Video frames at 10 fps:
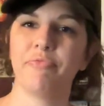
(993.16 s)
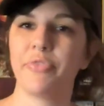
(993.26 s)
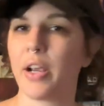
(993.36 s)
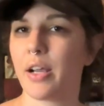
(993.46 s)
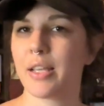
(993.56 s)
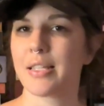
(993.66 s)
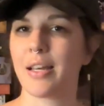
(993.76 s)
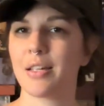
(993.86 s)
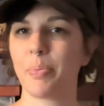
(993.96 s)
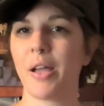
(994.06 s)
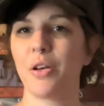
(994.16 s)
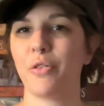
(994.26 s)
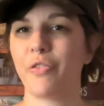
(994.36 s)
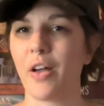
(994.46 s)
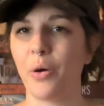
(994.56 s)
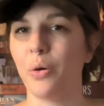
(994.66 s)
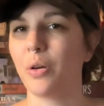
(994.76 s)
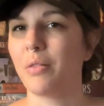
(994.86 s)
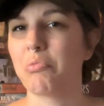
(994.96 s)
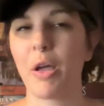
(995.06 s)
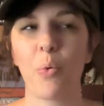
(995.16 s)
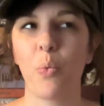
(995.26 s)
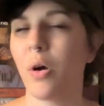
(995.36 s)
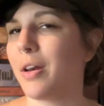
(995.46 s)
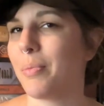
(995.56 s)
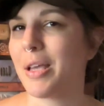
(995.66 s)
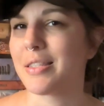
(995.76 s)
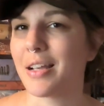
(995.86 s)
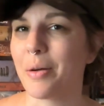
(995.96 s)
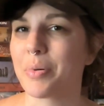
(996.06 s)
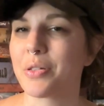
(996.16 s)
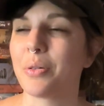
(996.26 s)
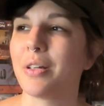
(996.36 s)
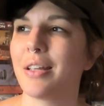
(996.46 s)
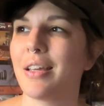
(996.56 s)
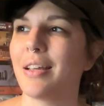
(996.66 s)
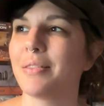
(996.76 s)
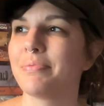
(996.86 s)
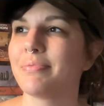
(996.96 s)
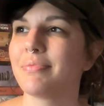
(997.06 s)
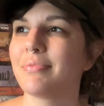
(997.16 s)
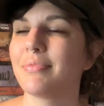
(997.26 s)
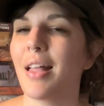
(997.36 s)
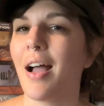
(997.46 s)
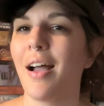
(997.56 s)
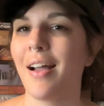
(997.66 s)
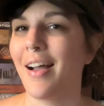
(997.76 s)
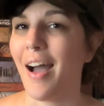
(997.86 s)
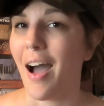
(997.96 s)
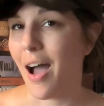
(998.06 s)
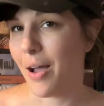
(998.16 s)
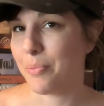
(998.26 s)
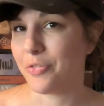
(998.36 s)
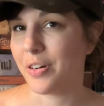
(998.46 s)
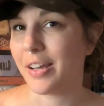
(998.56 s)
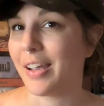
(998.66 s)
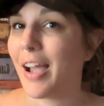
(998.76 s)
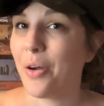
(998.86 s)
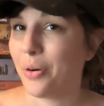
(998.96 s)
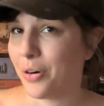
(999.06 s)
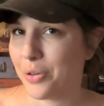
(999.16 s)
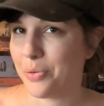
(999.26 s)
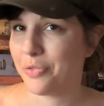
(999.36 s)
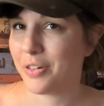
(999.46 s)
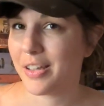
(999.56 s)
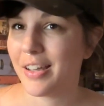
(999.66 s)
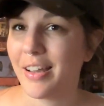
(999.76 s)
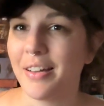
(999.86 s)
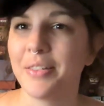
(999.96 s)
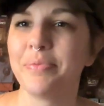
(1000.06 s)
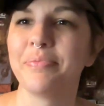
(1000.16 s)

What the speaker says: Very excited to play a new Feld. Like, what an amazing opportunity. I'm freaking out. Are you freaking out?